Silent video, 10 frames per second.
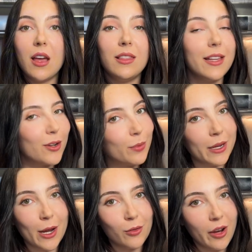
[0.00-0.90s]
a little
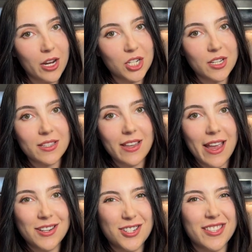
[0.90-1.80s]
bit outrageous,
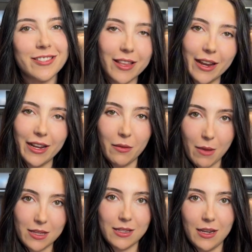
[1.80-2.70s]
and just slightly
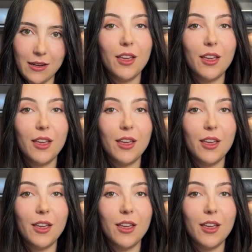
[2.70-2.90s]
messy.